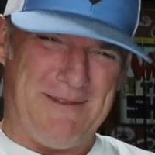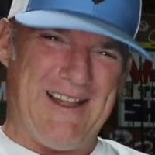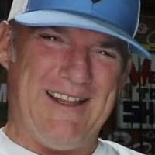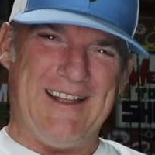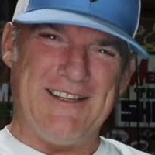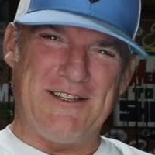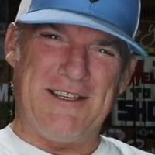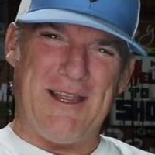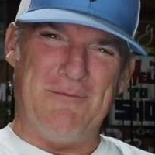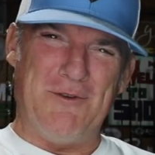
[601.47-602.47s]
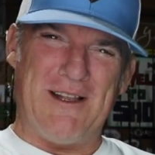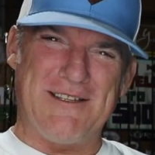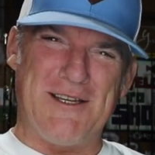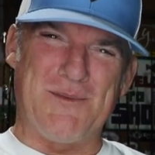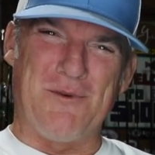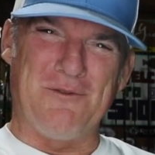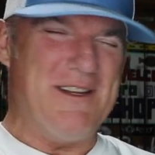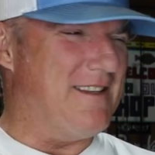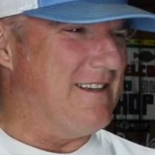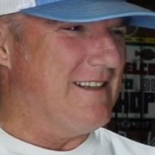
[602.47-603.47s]
But then again, he's a damn United States
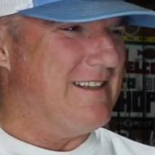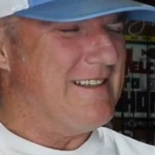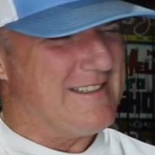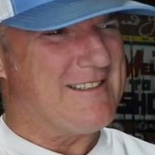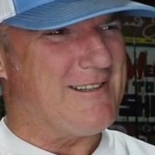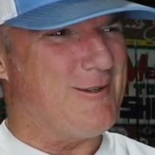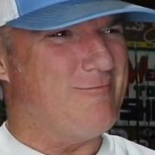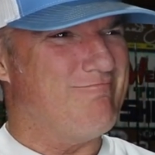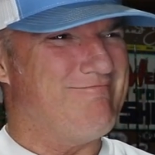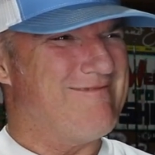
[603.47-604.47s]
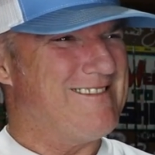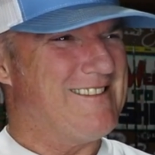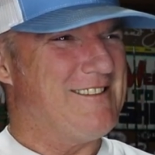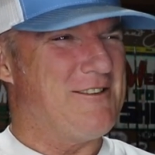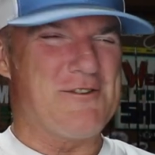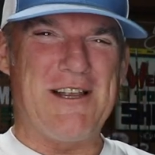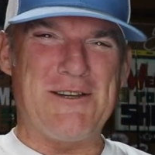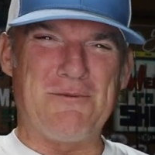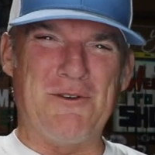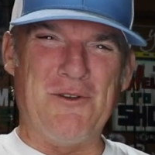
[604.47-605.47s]
Marine. So, those
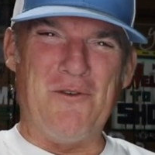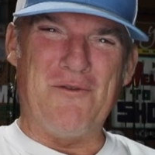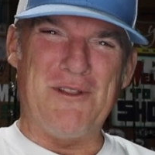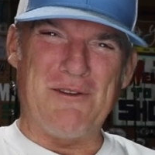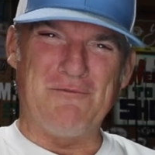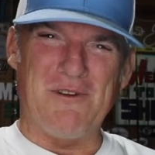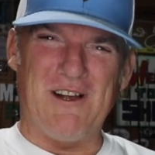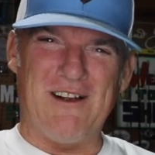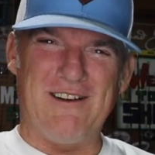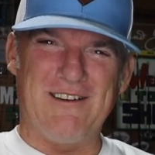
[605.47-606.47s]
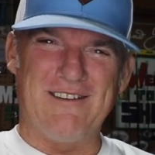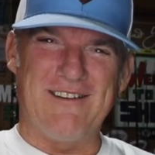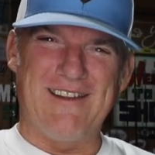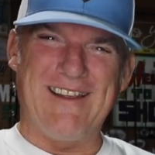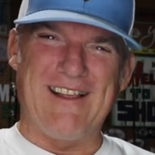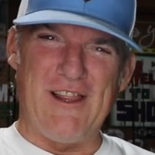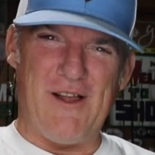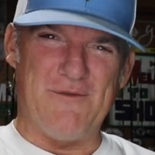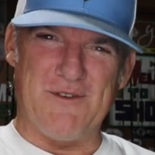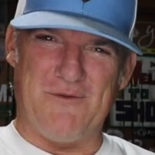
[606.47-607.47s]
guys weren't known for their kid
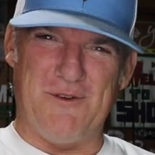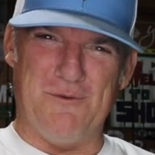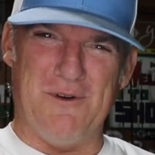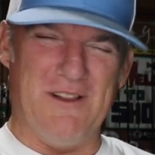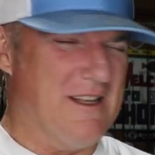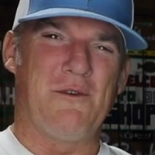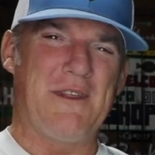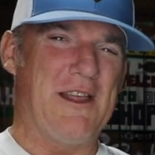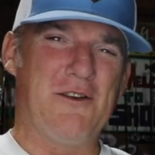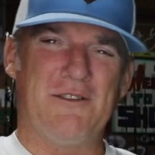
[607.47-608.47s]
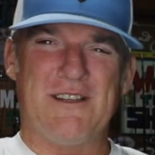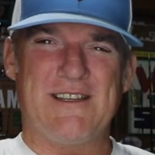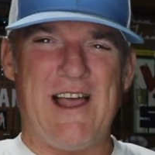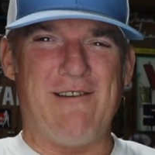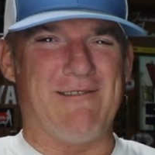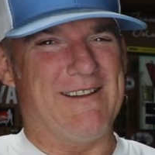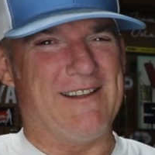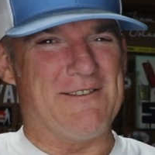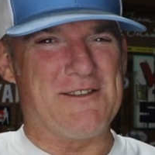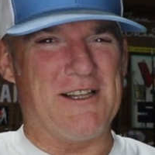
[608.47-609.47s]
gloves, if you will. Well, thank goodness Sal right
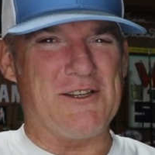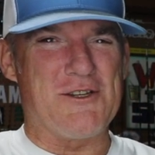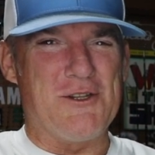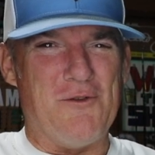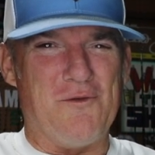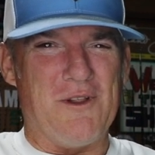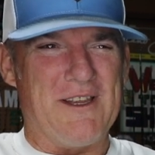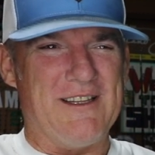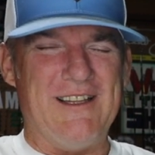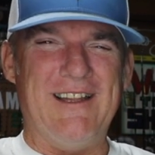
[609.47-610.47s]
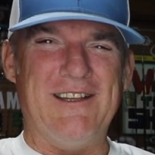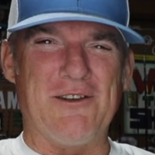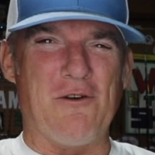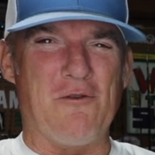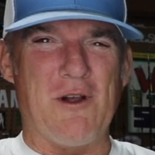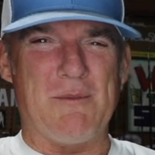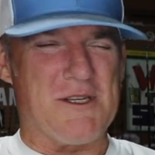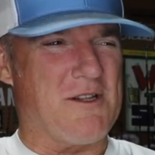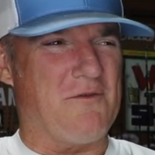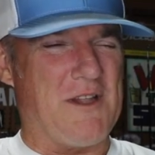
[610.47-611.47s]
there is not a snowflake and he needs to go grab a
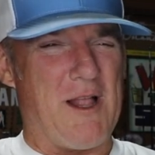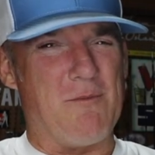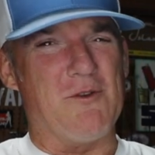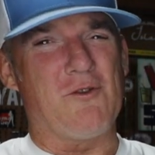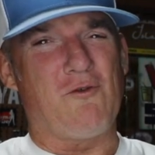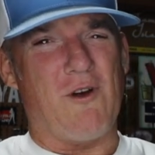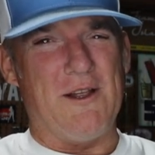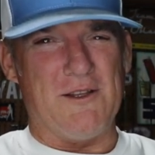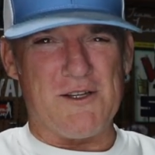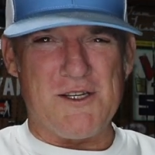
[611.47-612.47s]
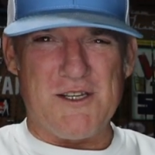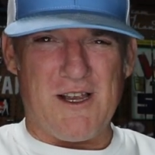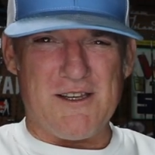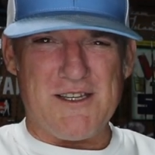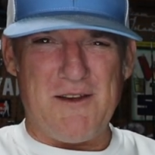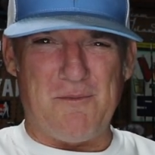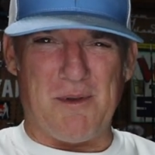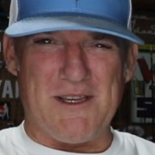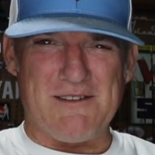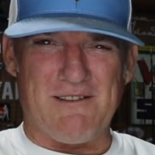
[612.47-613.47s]
stuffed animal and cry in this safe
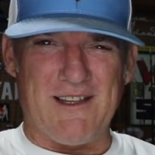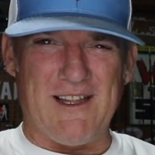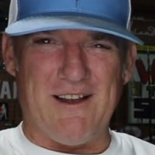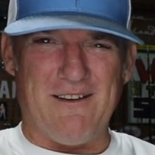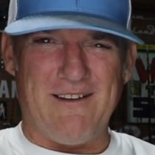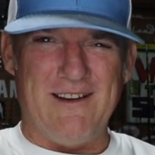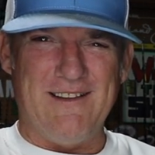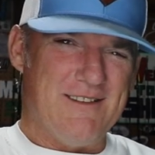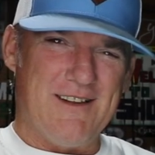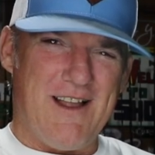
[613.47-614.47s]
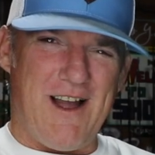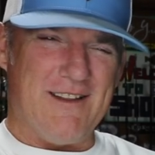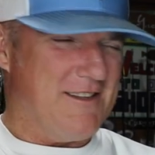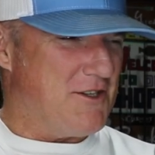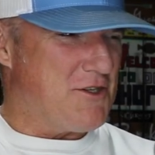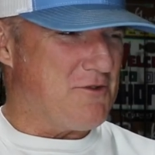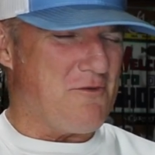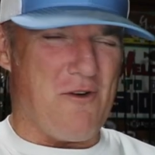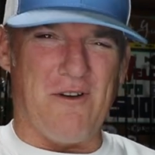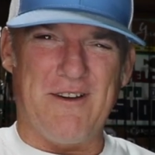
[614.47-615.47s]
place right now, all right? The con is
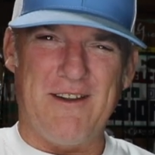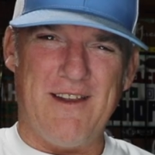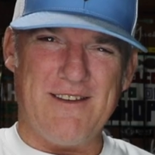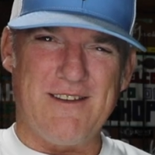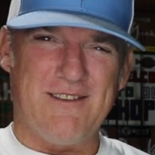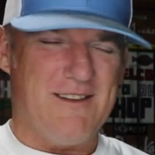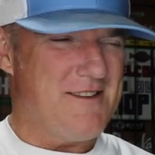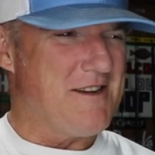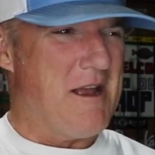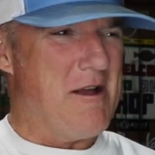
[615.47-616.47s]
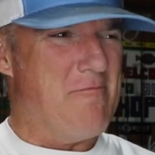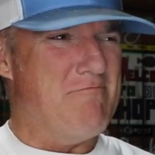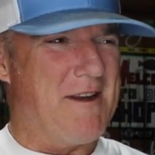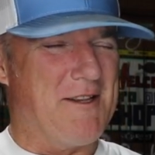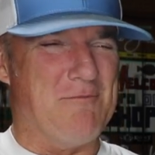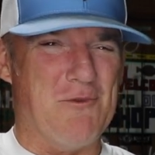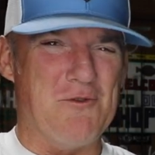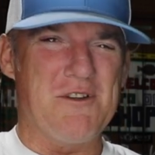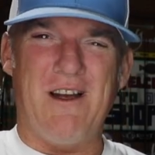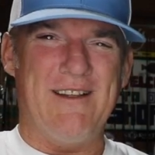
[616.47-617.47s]
strong. Guess that they made a
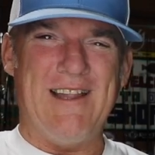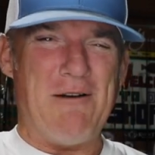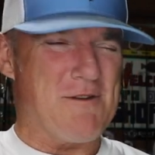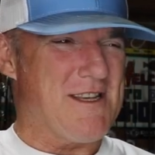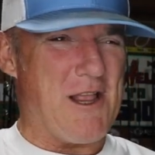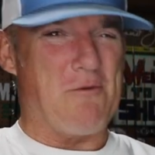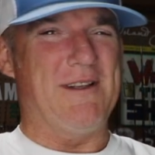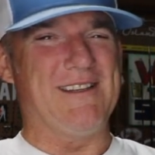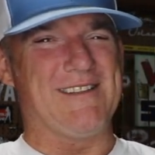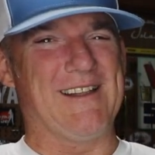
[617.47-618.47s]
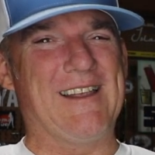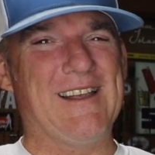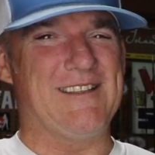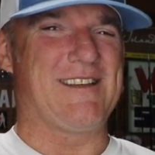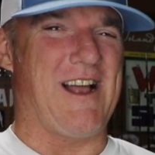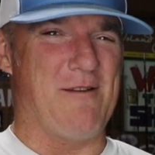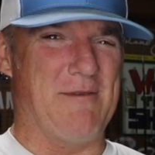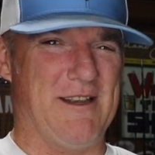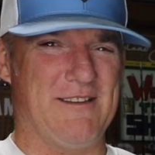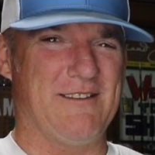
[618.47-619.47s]
mooch. All right, now we're segueing into the kids'
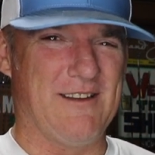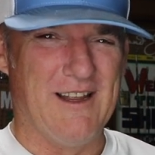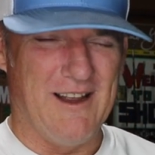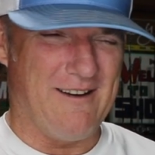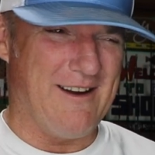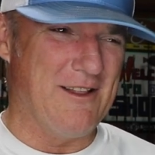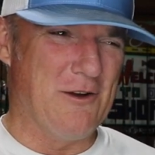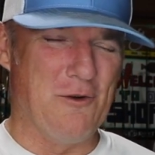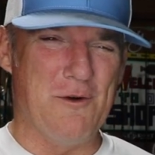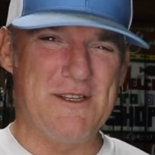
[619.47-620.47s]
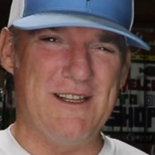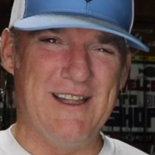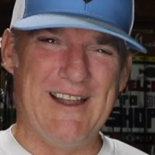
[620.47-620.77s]
comment. All right, who is it?